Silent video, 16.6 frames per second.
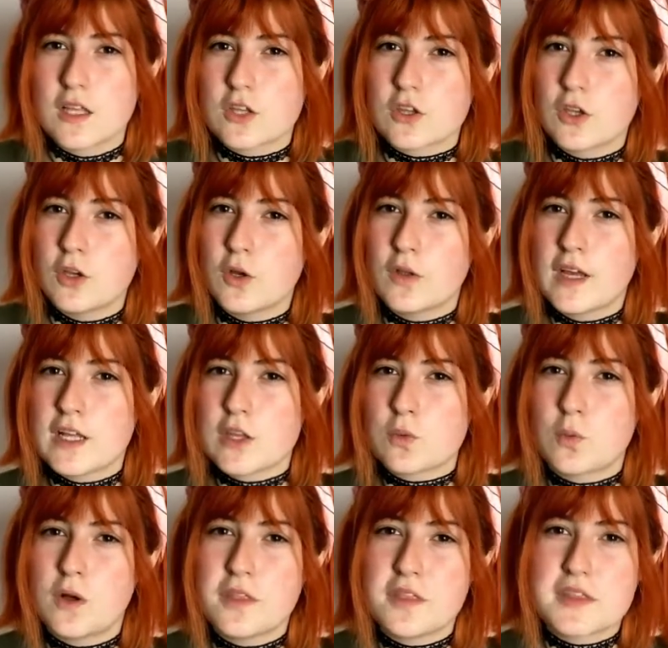So that's
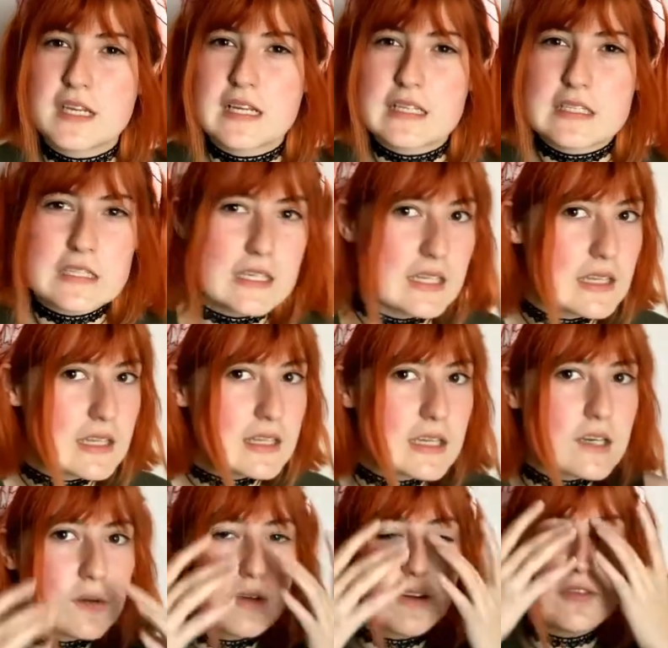one thing to
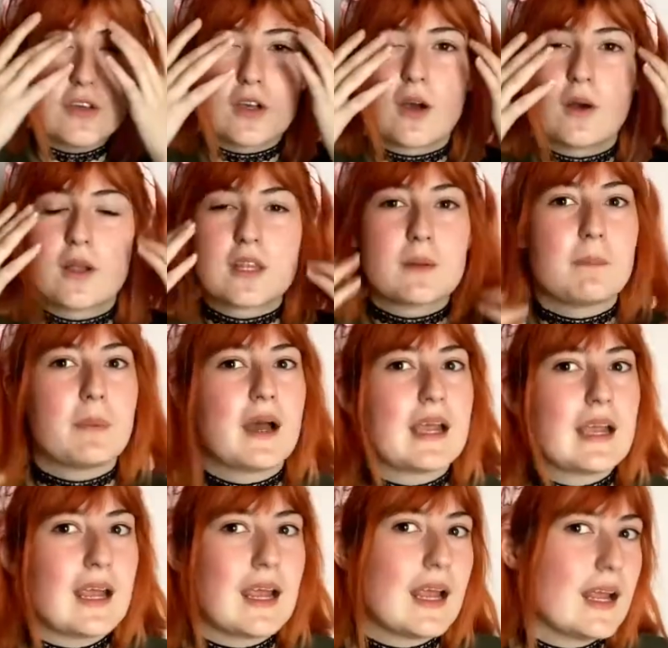consider if you're going to buy
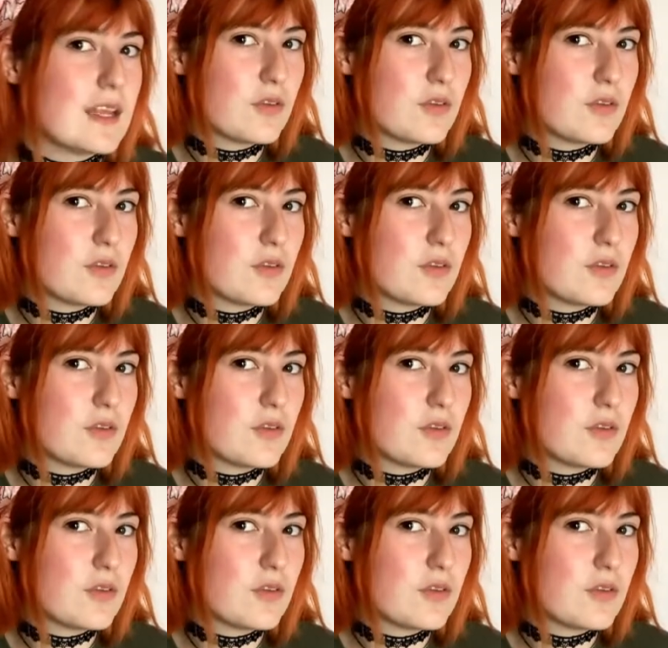it.